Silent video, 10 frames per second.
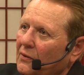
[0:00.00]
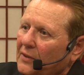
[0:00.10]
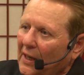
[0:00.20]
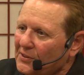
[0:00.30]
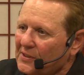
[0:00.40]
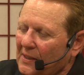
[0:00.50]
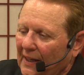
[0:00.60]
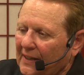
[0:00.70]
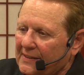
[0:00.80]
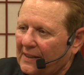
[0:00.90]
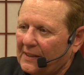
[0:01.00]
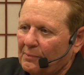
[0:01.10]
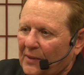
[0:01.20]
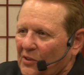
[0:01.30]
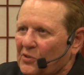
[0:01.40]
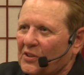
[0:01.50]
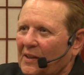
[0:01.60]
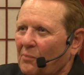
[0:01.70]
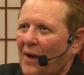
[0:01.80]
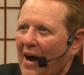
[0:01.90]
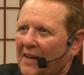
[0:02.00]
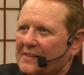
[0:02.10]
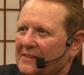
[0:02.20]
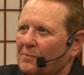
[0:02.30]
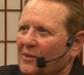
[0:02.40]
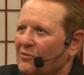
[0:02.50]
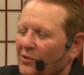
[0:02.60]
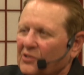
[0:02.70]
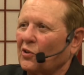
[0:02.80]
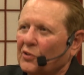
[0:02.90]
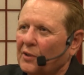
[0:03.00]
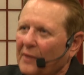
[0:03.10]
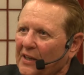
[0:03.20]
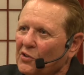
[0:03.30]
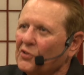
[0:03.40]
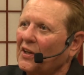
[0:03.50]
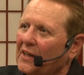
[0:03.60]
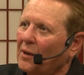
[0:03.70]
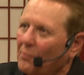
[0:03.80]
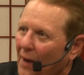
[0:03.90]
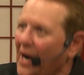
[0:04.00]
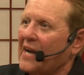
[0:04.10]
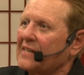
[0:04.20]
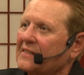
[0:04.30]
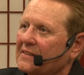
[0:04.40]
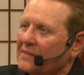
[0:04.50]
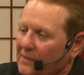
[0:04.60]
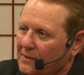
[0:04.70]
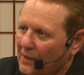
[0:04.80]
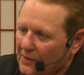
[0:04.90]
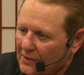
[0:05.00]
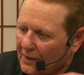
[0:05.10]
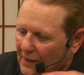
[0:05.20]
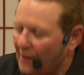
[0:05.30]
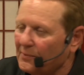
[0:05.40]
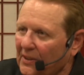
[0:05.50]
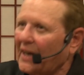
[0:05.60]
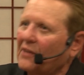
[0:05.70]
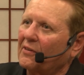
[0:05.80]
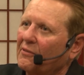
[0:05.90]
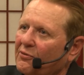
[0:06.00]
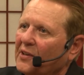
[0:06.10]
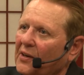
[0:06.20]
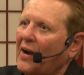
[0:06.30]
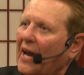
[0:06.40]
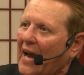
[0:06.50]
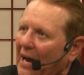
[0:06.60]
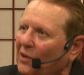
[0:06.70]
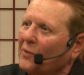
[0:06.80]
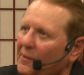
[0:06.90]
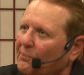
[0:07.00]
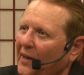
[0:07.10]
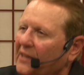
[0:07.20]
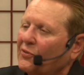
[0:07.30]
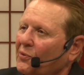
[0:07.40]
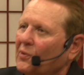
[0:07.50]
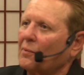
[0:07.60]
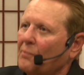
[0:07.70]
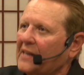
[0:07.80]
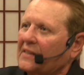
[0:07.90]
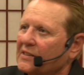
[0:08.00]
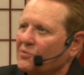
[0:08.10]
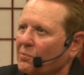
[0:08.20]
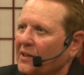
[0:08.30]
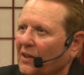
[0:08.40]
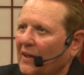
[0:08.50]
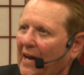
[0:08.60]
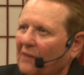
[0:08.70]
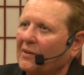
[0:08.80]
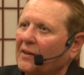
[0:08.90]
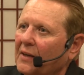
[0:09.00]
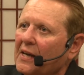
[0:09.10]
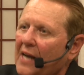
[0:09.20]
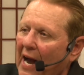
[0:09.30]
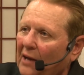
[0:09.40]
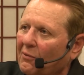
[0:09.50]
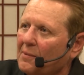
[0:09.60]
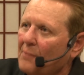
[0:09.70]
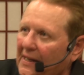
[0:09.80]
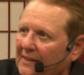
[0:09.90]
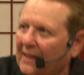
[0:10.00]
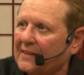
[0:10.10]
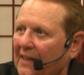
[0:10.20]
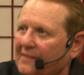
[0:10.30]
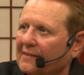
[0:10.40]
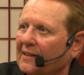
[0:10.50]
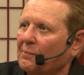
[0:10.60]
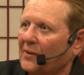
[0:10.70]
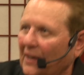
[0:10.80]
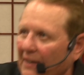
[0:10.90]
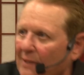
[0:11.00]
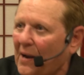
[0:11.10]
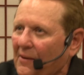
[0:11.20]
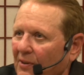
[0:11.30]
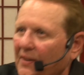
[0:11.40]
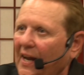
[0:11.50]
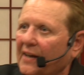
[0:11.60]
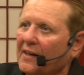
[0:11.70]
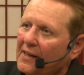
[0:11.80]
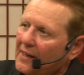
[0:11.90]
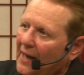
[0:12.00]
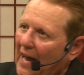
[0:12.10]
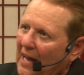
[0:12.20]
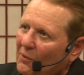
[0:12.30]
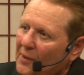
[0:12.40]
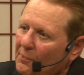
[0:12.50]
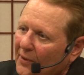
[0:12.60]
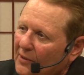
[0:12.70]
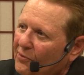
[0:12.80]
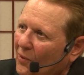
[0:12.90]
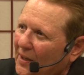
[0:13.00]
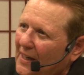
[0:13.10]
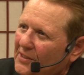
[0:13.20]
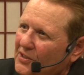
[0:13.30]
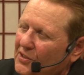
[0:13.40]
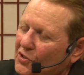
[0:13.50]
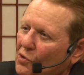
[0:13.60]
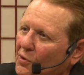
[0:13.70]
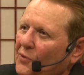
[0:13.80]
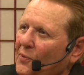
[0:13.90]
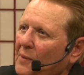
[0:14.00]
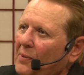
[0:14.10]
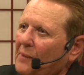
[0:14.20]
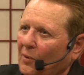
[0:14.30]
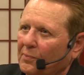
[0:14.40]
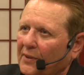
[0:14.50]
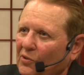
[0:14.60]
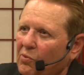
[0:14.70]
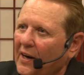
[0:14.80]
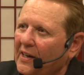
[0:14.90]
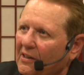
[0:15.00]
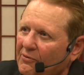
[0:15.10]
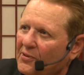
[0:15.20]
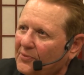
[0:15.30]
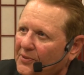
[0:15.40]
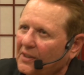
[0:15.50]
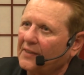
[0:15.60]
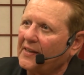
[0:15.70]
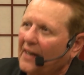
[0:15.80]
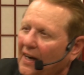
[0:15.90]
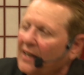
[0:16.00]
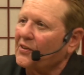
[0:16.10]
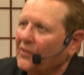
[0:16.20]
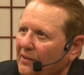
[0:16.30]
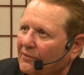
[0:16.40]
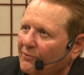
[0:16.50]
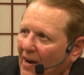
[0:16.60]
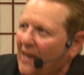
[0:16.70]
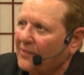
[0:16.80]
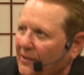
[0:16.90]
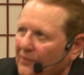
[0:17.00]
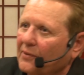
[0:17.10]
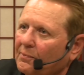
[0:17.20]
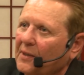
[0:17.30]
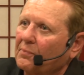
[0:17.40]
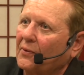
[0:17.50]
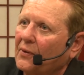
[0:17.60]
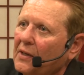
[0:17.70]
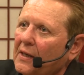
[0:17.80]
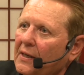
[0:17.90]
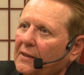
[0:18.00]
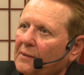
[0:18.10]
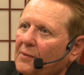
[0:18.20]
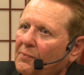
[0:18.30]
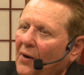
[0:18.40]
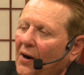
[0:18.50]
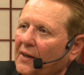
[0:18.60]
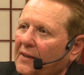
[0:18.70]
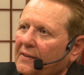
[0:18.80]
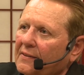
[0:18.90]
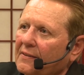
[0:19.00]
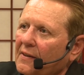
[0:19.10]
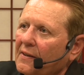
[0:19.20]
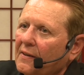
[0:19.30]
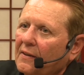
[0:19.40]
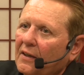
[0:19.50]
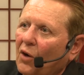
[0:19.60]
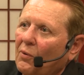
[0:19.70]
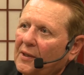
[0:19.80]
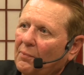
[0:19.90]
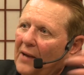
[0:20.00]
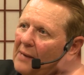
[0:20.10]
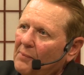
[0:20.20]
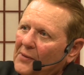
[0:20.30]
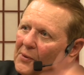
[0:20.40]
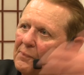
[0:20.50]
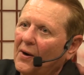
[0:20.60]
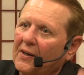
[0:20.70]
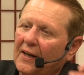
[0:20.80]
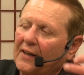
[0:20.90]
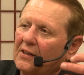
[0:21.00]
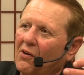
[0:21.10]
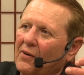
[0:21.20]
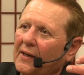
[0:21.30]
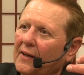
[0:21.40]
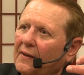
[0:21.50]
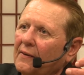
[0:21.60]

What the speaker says: not just like I said, to be using their bodies to be foot soldiers, to be using their minds to come together and figure out how do we break through and make this real? How do we make that next leap and the leap after that? And how do we bring forward not just 2 or 3 people, but 20 or 50 and then 100 and 500 people to be part of this? When the Black Panther Party got going,